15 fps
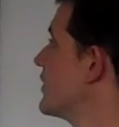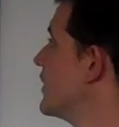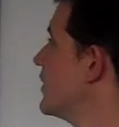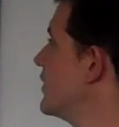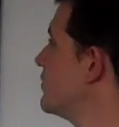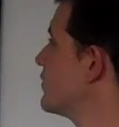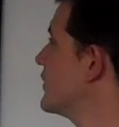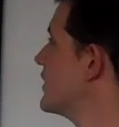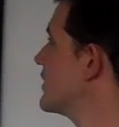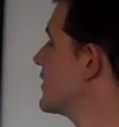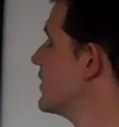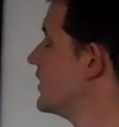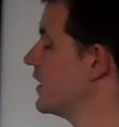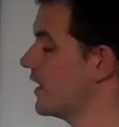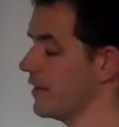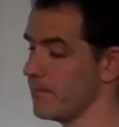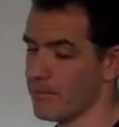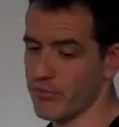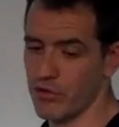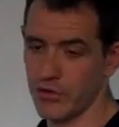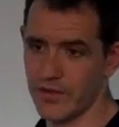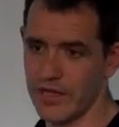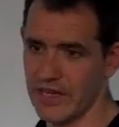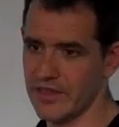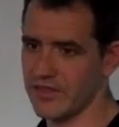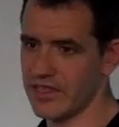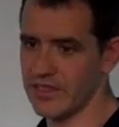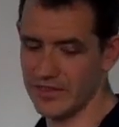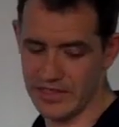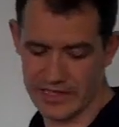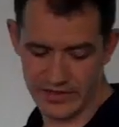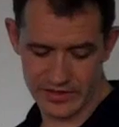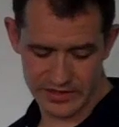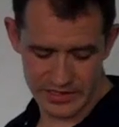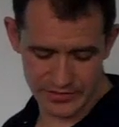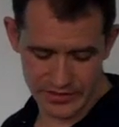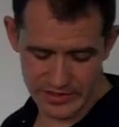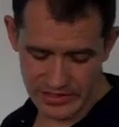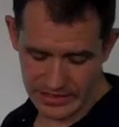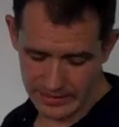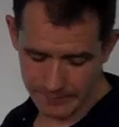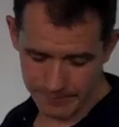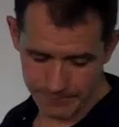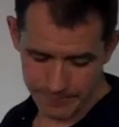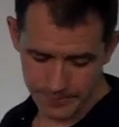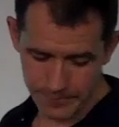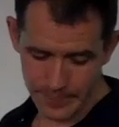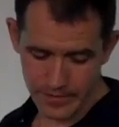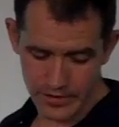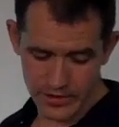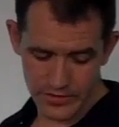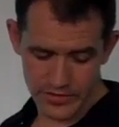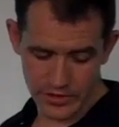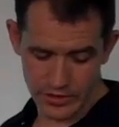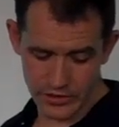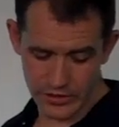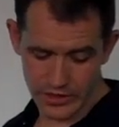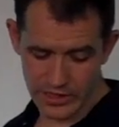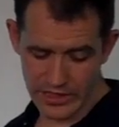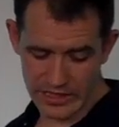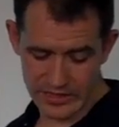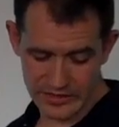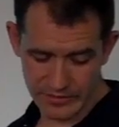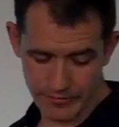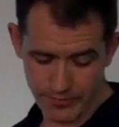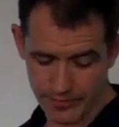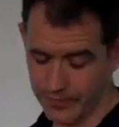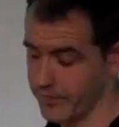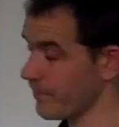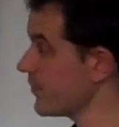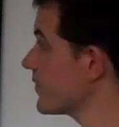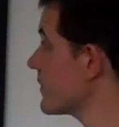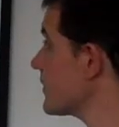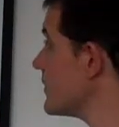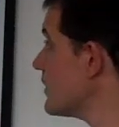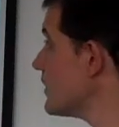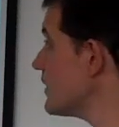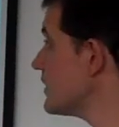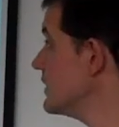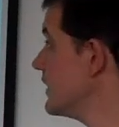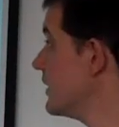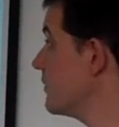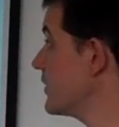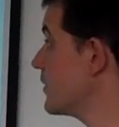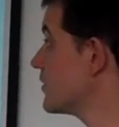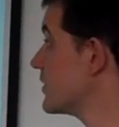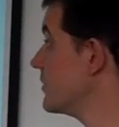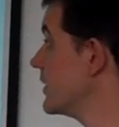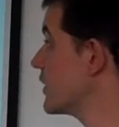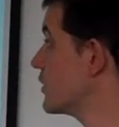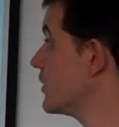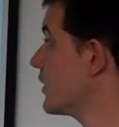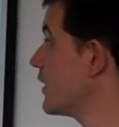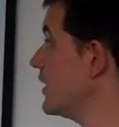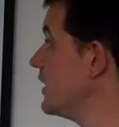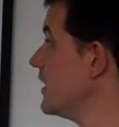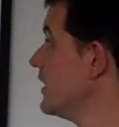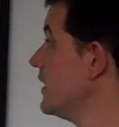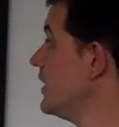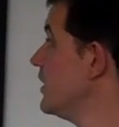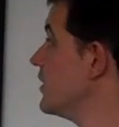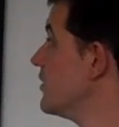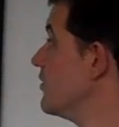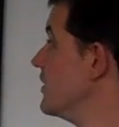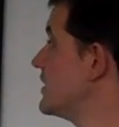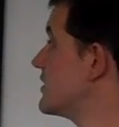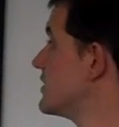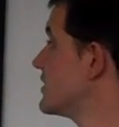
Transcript: put on a high protein diet, they improved their insulin sensitivity. So you guys obviously a good thing. A